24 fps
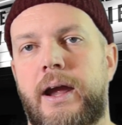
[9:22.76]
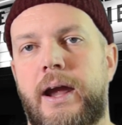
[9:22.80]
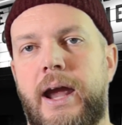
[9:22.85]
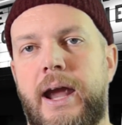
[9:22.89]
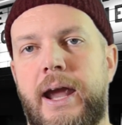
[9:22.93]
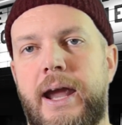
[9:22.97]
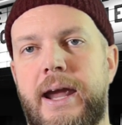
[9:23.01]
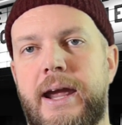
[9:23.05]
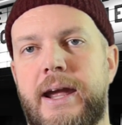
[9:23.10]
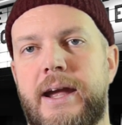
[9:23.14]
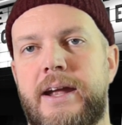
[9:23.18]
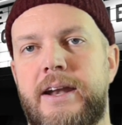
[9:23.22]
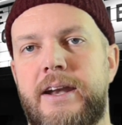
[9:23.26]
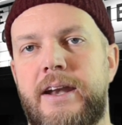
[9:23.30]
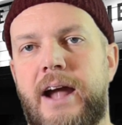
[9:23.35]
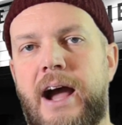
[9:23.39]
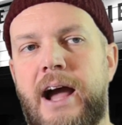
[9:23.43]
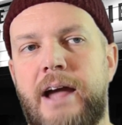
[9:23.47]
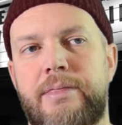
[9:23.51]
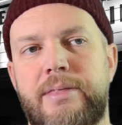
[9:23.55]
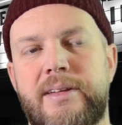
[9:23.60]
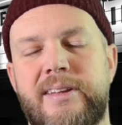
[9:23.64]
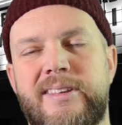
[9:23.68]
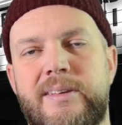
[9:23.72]
And
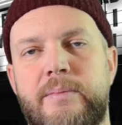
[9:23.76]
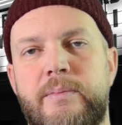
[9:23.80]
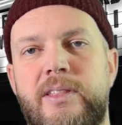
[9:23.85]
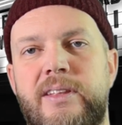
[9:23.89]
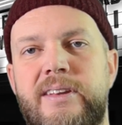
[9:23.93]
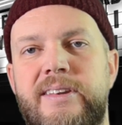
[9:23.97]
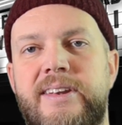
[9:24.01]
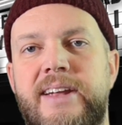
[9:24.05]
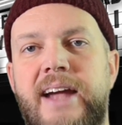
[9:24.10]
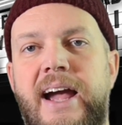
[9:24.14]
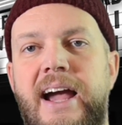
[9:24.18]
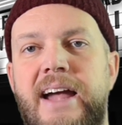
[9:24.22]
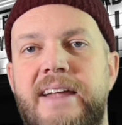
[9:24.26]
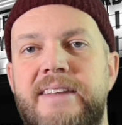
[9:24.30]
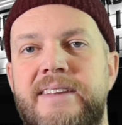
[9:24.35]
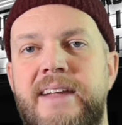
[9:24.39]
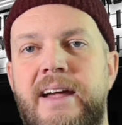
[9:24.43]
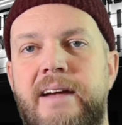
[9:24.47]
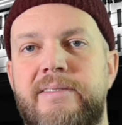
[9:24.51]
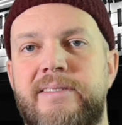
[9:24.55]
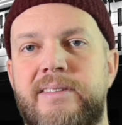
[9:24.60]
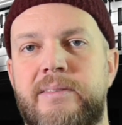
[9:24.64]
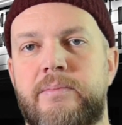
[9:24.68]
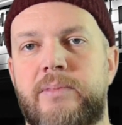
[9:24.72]
I think some of these guys
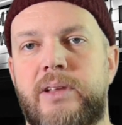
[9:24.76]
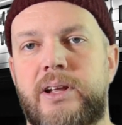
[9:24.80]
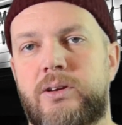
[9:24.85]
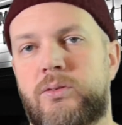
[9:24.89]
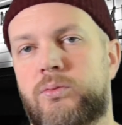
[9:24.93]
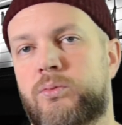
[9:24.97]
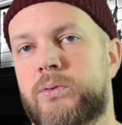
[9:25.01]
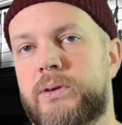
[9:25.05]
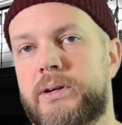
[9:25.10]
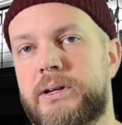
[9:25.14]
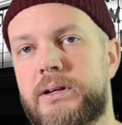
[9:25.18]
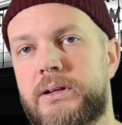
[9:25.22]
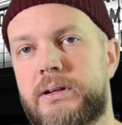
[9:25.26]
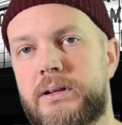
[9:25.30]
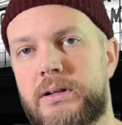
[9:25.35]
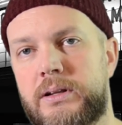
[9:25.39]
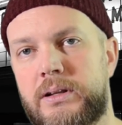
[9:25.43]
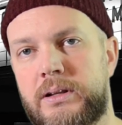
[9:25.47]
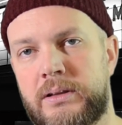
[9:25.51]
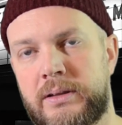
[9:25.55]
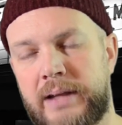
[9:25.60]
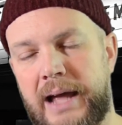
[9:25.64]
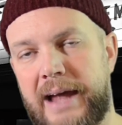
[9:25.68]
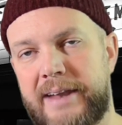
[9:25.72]
have some like
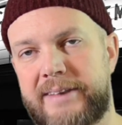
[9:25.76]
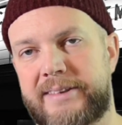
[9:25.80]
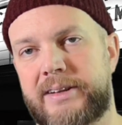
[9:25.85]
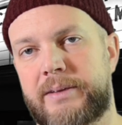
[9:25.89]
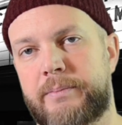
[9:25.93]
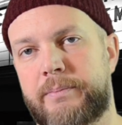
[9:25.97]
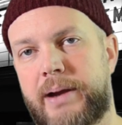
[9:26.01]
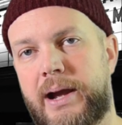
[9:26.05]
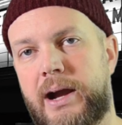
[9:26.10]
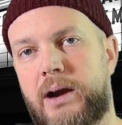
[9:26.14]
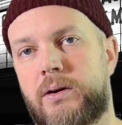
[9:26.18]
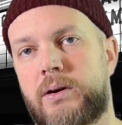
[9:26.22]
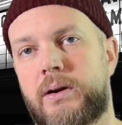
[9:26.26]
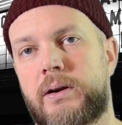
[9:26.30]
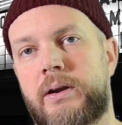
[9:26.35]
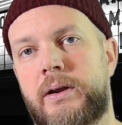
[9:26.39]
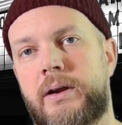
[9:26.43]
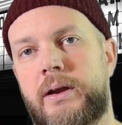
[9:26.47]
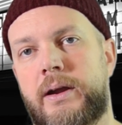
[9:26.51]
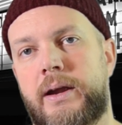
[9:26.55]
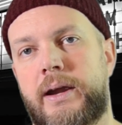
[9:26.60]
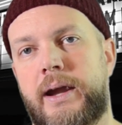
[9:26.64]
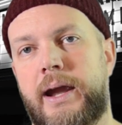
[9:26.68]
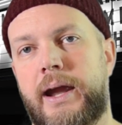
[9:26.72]
real lasting power,
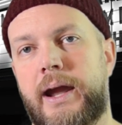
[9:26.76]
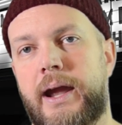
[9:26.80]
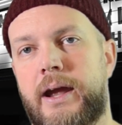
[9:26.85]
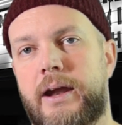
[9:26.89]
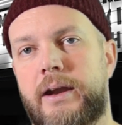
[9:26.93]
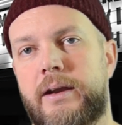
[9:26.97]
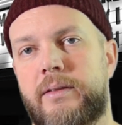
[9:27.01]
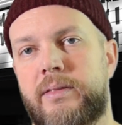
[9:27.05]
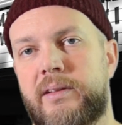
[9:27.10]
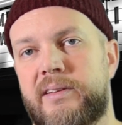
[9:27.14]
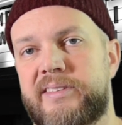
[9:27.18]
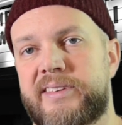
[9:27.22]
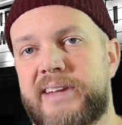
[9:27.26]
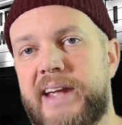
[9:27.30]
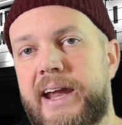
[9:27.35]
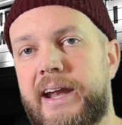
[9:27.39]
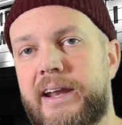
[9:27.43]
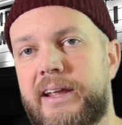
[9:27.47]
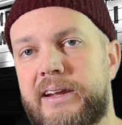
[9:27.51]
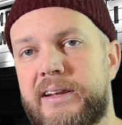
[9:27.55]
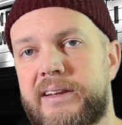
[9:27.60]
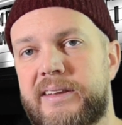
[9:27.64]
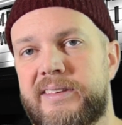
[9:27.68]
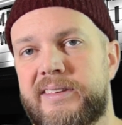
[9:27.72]
and their
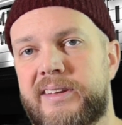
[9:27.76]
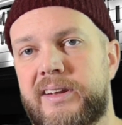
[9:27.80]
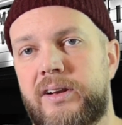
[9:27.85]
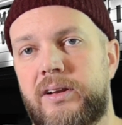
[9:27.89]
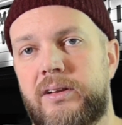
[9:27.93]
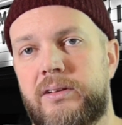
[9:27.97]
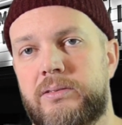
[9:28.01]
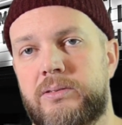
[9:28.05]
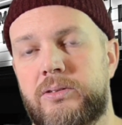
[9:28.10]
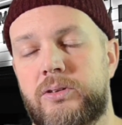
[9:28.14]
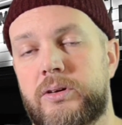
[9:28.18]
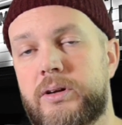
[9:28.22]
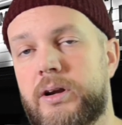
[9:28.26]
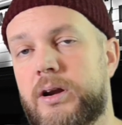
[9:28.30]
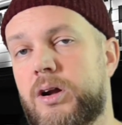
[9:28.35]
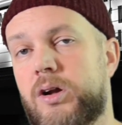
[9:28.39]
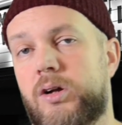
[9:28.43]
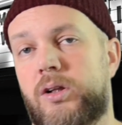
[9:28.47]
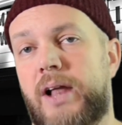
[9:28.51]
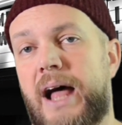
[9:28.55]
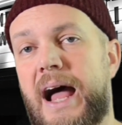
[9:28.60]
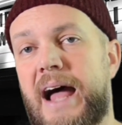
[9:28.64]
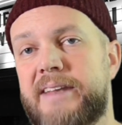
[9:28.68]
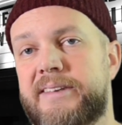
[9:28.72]
skating is going to look
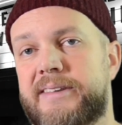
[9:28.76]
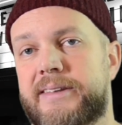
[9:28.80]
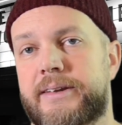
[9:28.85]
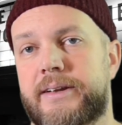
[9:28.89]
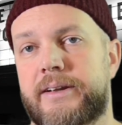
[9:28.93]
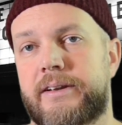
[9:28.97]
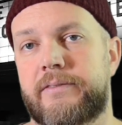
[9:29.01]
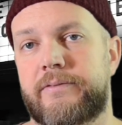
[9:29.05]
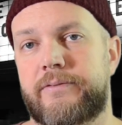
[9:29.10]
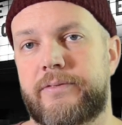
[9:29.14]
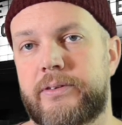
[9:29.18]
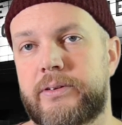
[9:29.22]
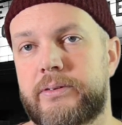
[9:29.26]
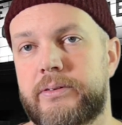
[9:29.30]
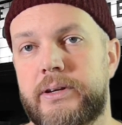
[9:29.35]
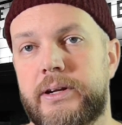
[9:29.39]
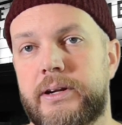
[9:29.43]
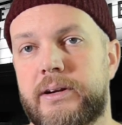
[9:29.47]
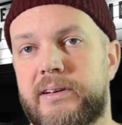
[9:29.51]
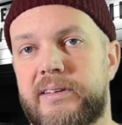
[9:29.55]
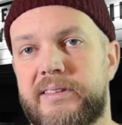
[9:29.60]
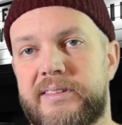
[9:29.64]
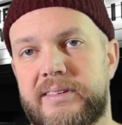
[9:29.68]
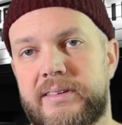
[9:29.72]
classic in a few
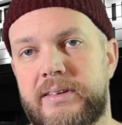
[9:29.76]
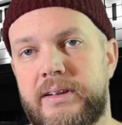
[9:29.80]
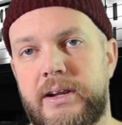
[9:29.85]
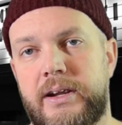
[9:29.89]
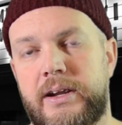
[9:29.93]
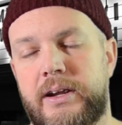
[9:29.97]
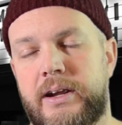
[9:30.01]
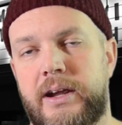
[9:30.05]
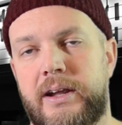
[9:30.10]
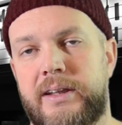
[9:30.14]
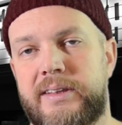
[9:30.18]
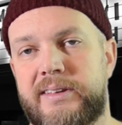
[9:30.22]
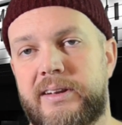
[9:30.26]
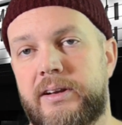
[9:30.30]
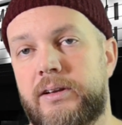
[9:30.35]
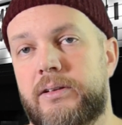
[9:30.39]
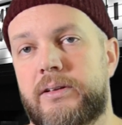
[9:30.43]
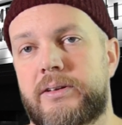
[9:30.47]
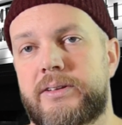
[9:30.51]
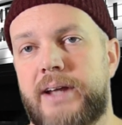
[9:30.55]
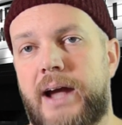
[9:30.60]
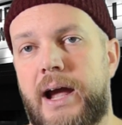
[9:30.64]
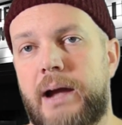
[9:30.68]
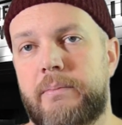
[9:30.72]
years. It's going to
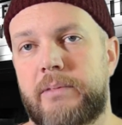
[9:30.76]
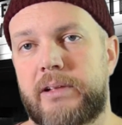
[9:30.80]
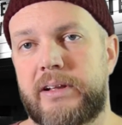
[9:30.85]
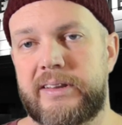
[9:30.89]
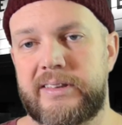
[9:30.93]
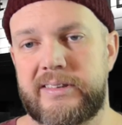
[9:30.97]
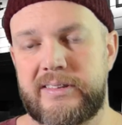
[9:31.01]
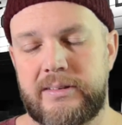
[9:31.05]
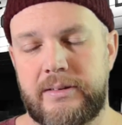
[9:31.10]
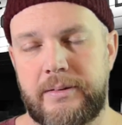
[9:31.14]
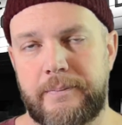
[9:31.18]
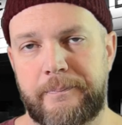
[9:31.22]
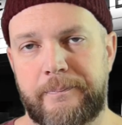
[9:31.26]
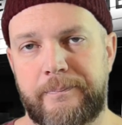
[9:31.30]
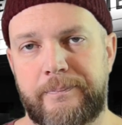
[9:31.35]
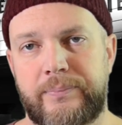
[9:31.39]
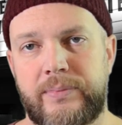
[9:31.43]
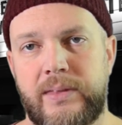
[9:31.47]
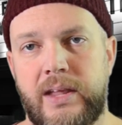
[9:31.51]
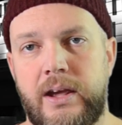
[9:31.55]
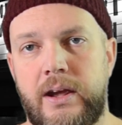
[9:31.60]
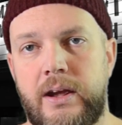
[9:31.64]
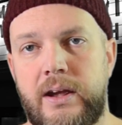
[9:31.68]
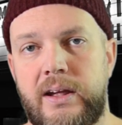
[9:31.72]
look timeless.
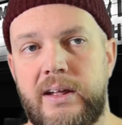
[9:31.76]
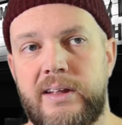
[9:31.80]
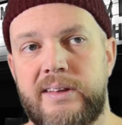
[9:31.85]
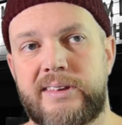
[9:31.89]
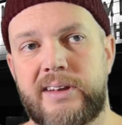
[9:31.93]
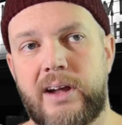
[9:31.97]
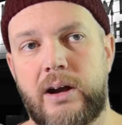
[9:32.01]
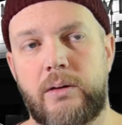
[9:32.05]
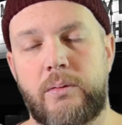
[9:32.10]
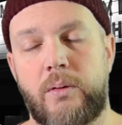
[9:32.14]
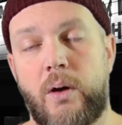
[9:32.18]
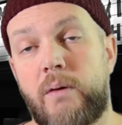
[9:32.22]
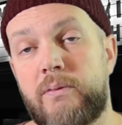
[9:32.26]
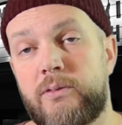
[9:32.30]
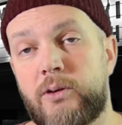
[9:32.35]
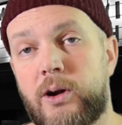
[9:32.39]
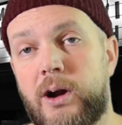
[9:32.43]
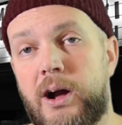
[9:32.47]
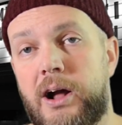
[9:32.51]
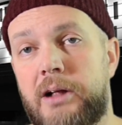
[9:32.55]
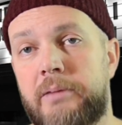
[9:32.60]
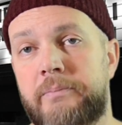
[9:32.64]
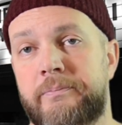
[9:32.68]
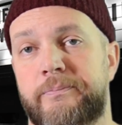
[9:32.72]
So
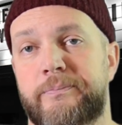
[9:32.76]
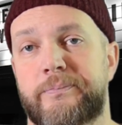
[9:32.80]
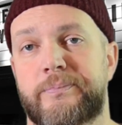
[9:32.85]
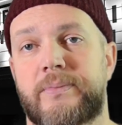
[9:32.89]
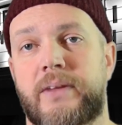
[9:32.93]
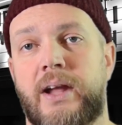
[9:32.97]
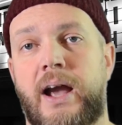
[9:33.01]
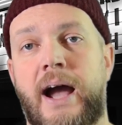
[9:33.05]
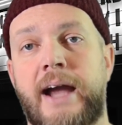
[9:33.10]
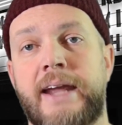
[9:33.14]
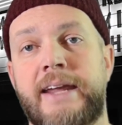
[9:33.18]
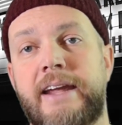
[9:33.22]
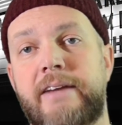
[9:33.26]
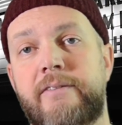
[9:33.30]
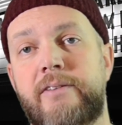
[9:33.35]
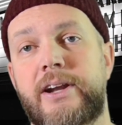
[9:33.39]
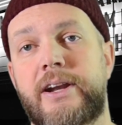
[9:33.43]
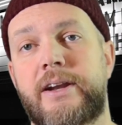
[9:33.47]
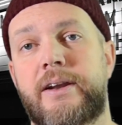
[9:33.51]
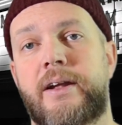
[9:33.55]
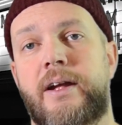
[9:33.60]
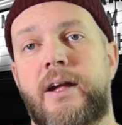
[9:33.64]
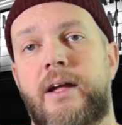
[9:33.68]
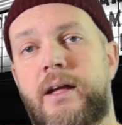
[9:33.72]
overall, I give
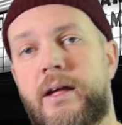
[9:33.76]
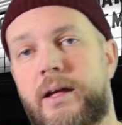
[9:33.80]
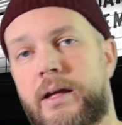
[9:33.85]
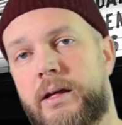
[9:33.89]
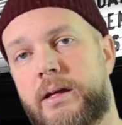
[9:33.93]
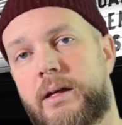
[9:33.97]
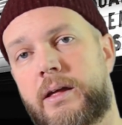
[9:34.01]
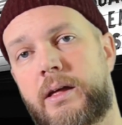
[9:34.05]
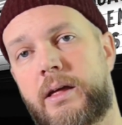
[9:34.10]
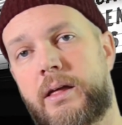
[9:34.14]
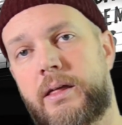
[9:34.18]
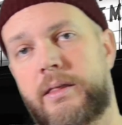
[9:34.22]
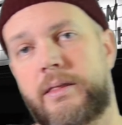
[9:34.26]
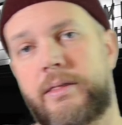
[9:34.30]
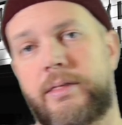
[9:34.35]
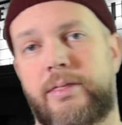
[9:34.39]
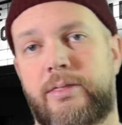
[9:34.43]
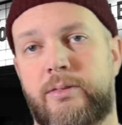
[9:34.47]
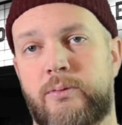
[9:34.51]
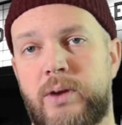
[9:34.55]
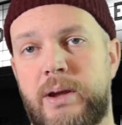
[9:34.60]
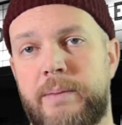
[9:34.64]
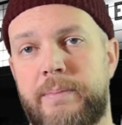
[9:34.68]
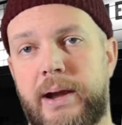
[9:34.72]
it
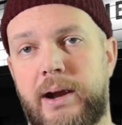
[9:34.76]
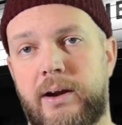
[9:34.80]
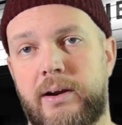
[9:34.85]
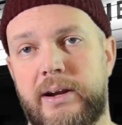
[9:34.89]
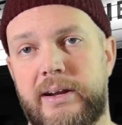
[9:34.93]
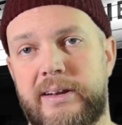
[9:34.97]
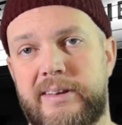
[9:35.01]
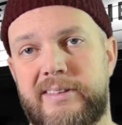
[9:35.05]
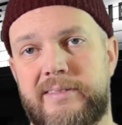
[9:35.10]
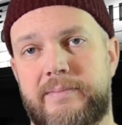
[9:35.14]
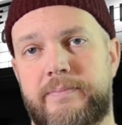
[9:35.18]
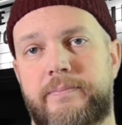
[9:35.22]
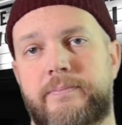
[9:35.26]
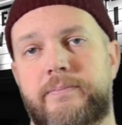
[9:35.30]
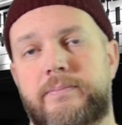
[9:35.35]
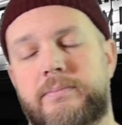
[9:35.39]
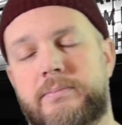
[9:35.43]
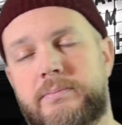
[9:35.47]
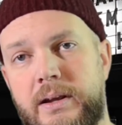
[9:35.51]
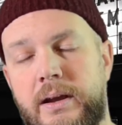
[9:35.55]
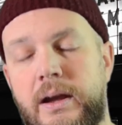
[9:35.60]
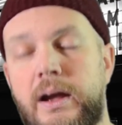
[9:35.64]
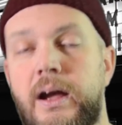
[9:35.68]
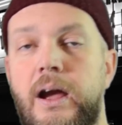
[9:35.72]
3 bearings.
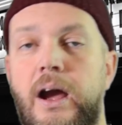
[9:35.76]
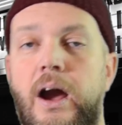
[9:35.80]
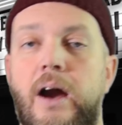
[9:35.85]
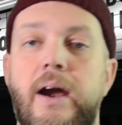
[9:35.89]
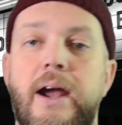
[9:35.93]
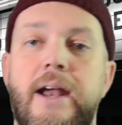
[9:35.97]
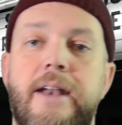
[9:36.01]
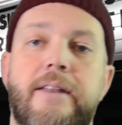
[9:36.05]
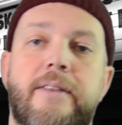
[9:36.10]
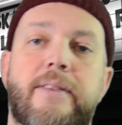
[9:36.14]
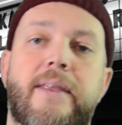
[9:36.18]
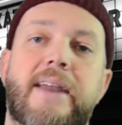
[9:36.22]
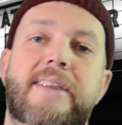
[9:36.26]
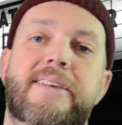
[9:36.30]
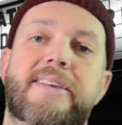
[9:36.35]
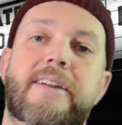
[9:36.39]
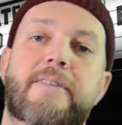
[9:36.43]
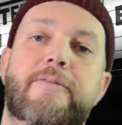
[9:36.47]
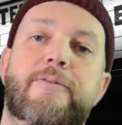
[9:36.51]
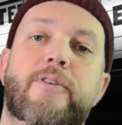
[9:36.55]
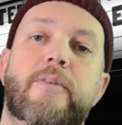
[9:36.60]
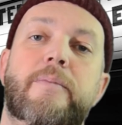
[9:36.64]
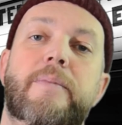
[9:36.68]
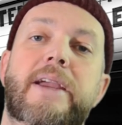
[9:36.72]
All right, that's
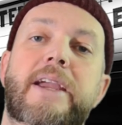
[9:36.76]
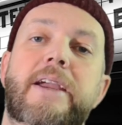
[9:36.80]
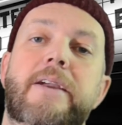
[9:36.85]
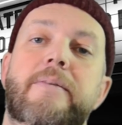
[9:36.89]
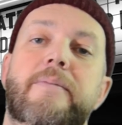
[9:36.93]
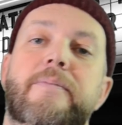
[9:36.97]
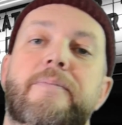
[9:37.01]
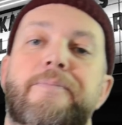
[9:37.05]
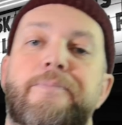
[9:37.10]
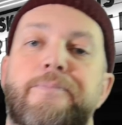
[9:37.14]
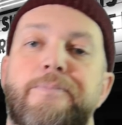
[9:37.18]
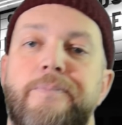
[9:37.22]
it for me.